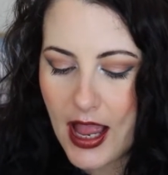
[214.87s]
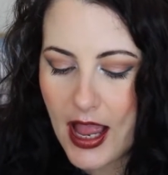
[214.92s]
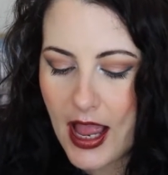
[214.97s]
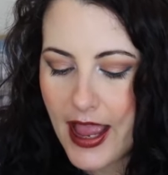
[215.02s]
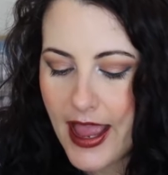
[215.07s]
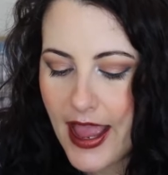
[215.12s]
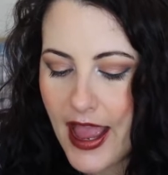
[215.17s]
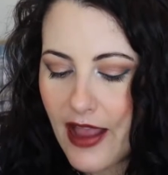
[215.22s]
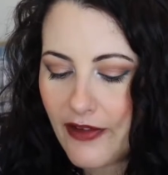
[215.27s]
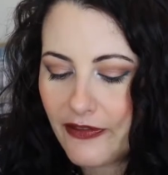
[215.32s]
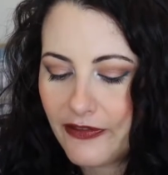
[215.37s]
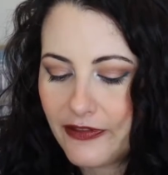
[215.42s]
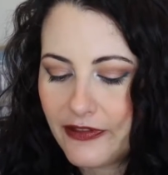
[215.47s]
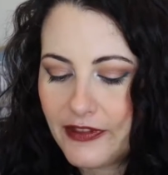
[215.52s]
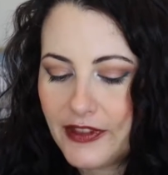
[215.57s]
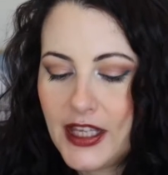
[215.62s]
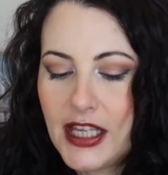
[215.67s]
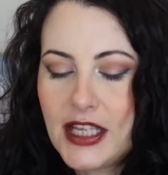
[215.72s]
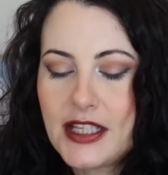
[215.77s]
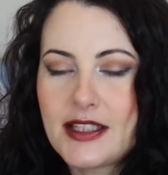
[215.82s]
I
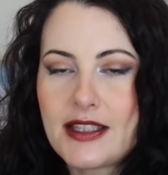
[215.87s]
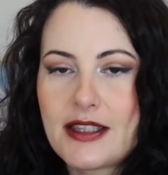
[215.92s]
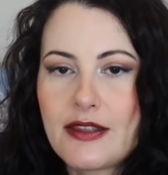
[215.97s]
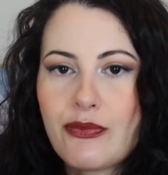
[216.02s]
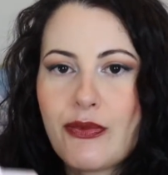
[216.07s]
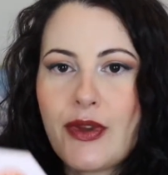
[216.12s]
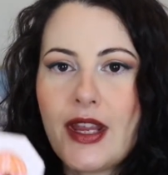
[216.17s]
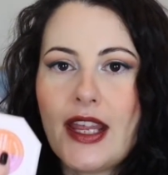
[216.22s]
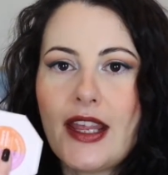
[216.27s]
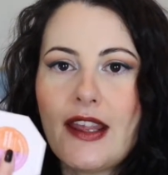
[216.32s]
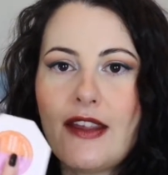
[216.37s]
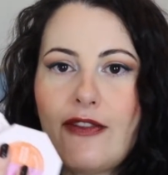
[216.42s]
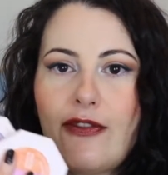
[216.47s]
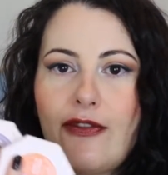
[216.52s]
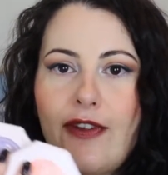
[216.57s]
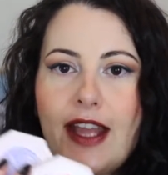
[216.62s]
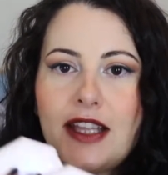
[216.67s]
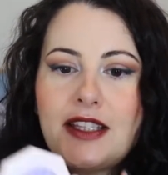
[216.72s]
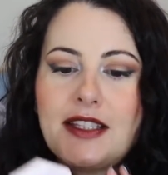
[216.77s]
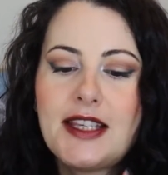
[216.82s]
have these three
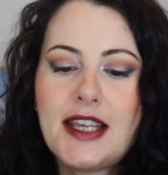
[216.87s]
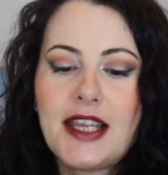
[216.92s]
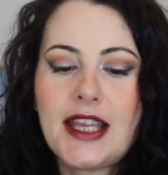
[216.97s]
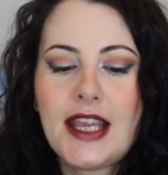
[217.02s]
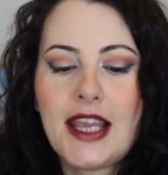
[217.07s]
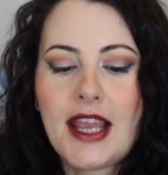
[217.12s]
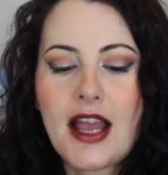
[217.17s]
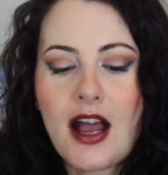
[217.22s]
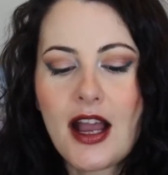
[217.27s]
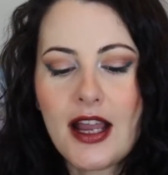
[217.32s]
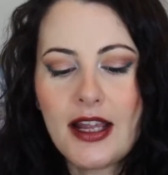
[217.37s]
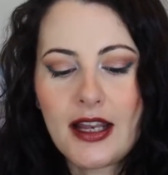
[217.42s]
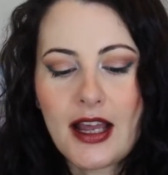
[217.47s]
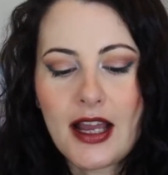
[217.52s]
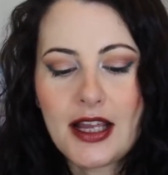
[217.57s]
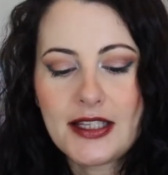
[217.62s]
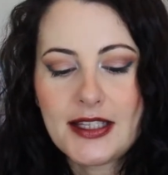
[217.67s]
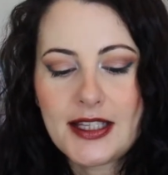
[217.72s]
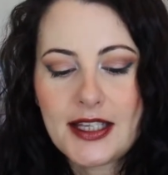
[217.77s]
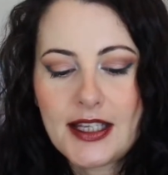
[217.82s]
Fenty
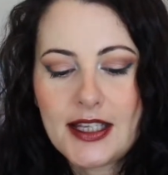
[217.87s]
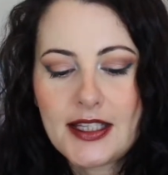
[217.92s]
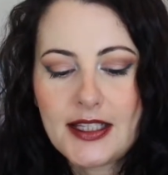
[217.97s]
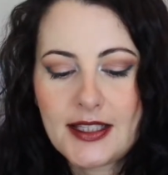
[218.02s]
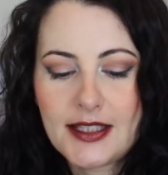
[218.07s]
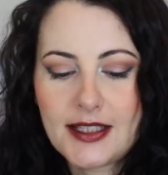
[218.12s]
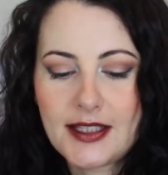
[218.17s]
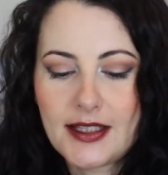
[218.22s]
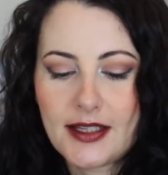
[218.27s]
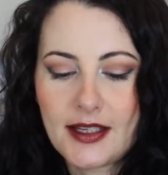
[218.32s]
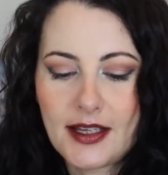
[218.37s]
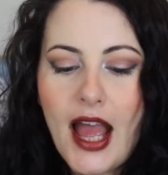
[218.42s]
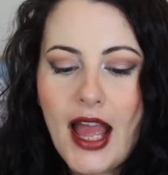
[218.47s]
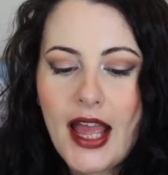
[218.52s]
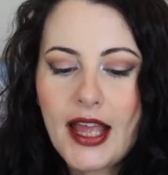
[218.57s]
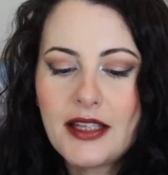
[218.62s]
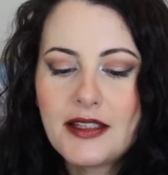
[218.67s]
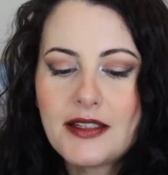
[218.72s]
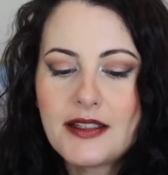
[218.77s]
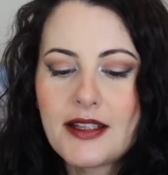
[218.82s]
highlighters,
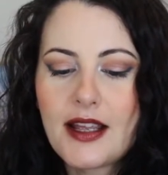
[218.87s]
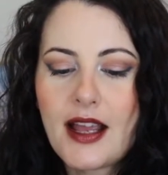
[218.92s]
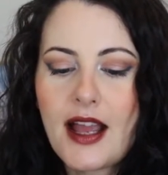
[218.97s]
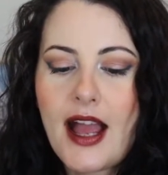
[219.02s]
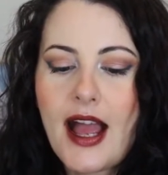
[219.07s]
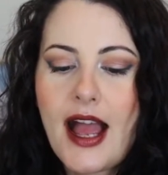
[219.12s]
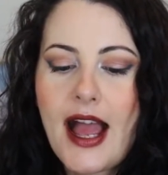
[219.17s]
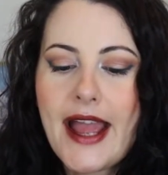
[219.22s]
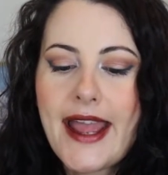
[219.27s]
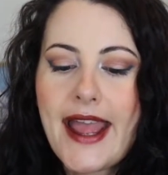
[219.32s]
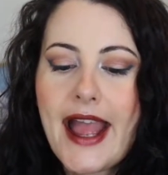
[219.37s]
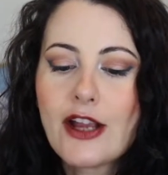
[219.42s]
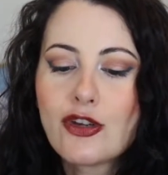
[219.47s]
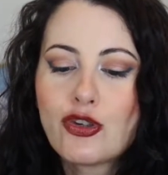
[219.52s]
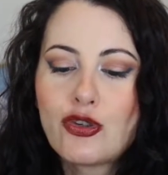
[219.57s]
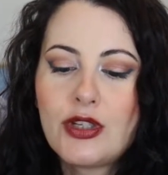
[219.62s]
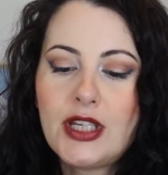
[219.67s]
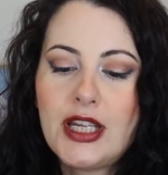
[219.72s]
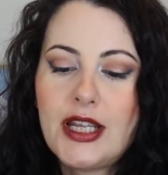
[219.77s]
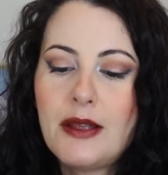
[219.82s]
and I
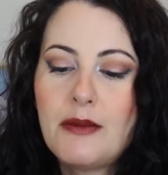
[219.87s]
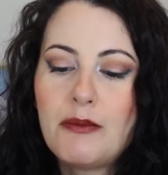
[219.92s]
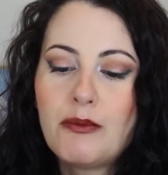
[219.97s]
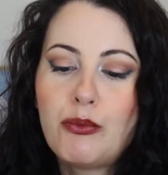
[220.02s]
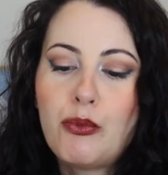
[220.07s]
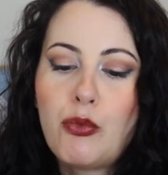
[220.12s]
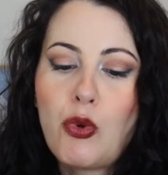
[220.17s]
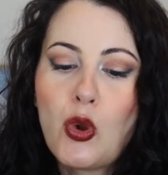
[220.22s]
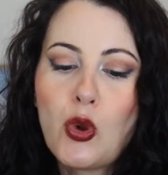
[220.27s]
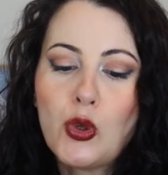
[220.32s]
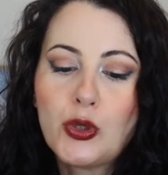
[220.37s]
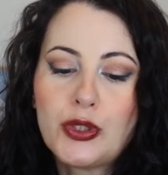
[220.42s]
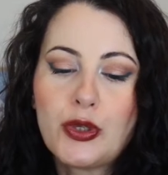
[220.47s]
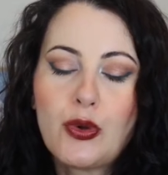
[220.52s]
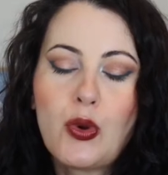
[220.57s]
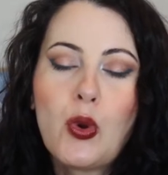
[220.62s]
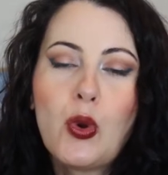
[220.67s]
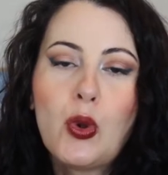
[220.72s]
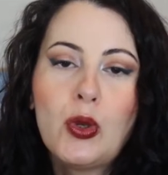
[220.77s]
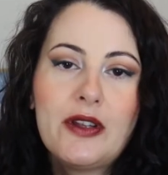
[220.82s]
actually bought
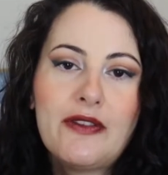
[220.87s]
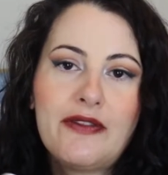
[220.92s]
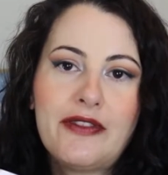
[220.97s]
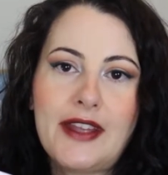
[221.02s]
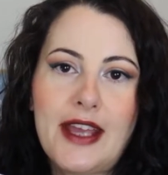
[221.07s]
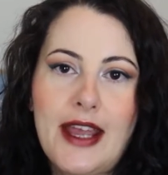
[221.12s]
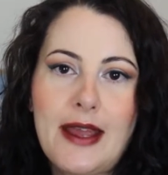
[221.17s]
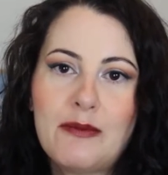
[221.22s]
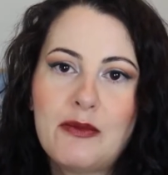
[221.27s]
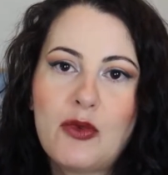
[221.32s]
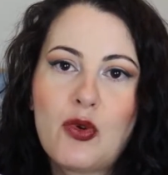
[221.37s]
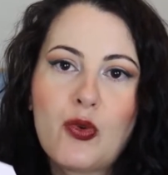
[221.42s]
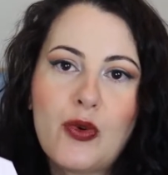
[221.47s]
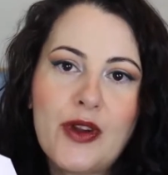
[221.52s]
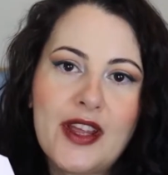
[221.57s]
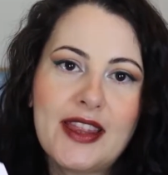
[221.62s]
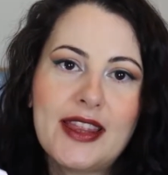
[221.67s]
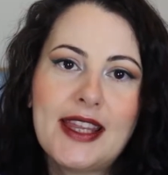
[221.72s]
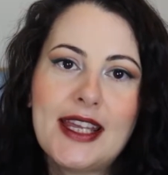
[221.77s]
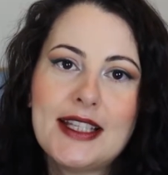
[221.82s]
all of them
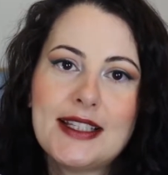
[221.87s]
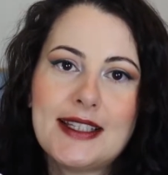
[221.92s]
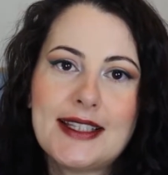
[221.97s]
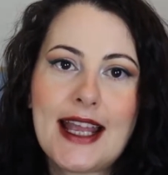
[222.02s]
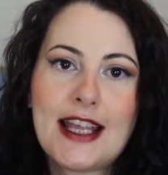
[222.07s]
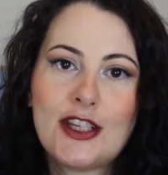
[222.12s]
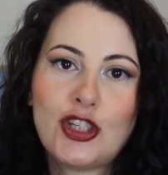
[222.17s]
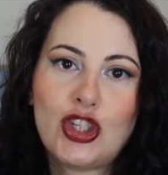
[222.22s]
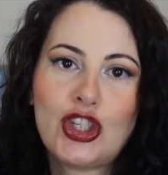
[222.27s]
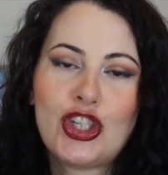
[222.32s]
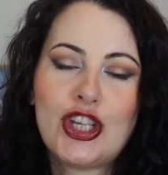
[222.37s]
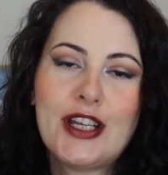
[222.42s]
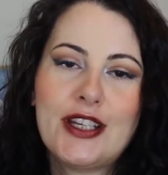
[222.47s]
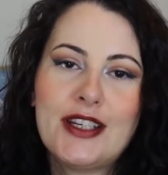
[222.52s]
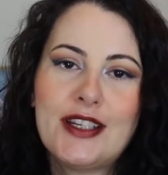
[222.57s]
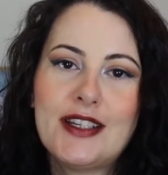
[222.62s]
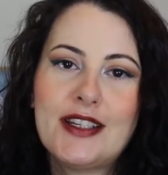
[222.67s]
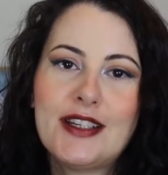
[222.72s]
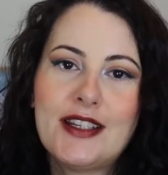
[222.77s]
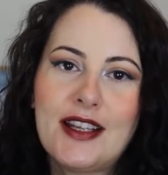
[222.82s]
with the
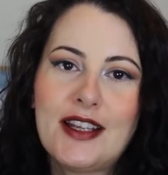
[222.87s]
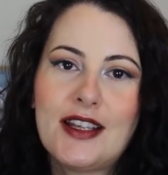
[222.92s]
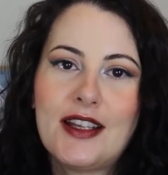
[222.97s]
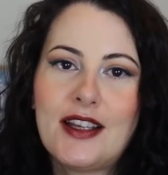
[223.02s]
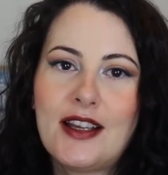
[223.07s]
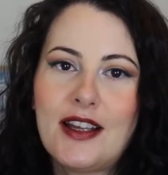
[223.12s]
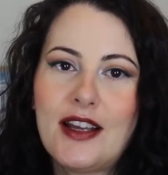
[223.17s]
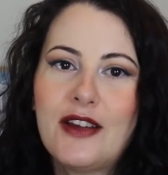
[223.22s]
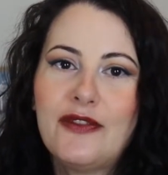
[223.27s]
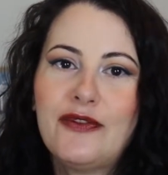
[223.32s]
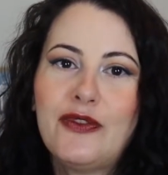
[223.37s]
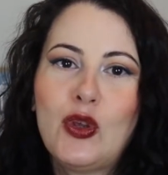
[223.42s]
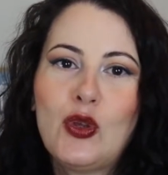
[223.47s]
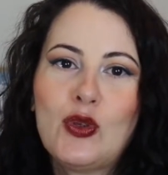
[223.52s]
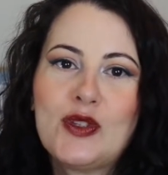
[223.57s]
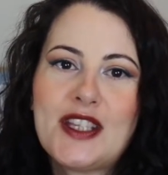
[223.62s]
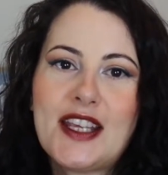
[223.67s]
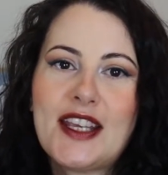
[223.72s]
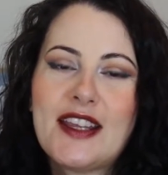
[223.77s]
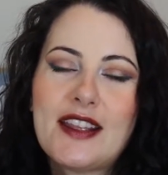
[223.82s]
intention of
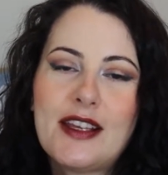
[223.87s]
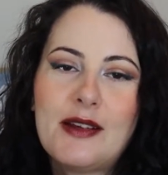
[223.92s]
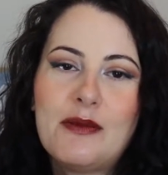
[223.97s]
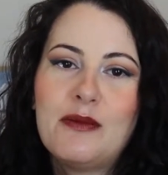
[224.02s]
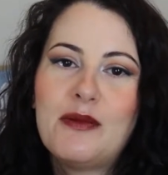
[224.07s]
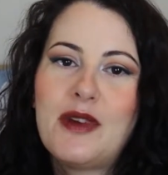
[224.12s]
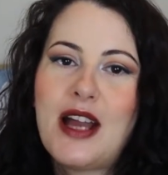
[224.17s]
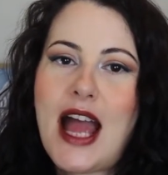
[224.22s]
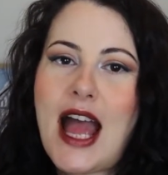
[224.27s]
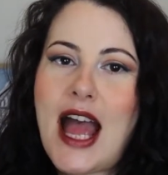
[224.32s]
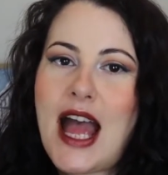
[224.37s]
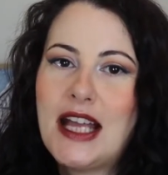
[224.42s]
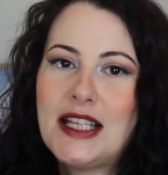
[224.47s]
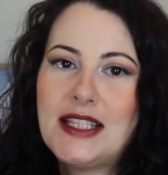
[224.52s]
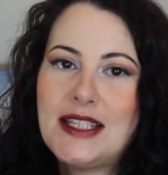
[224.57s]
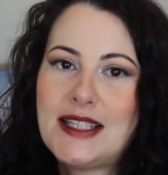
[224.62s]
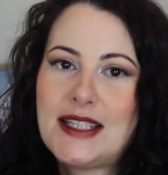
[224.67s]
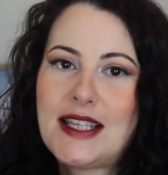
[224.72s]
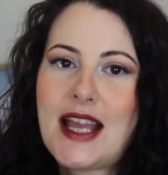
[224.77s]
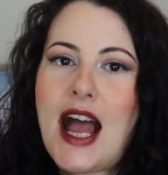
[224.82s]
using them
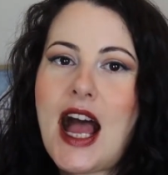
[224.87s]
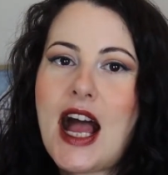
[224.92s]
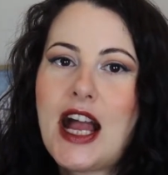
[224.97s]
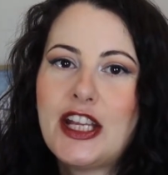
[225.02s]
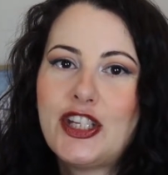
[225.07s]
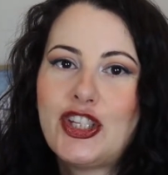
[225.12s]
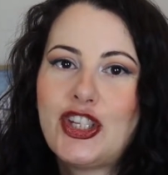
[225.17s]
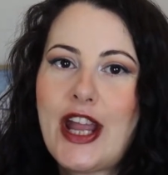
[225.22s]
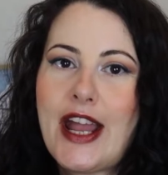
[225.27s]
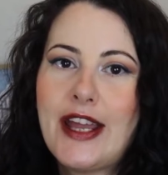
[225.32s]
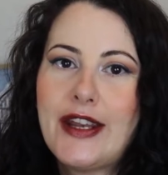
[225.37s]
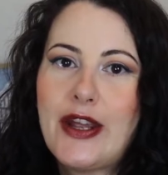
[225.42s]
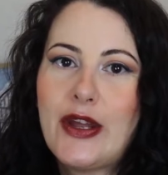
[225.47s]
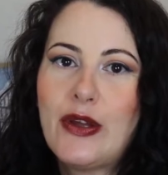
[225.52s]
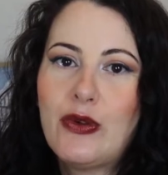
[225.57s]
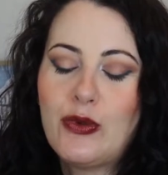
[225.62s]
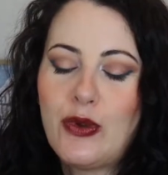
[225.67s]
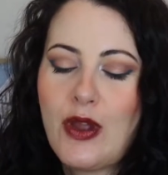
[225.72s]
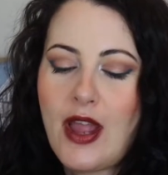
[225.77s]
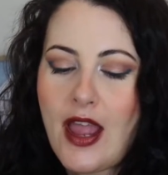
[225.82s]
as
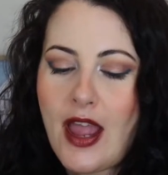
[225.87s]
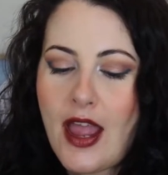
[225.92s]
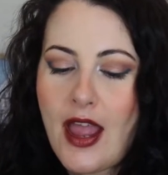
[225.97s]
eyeshadow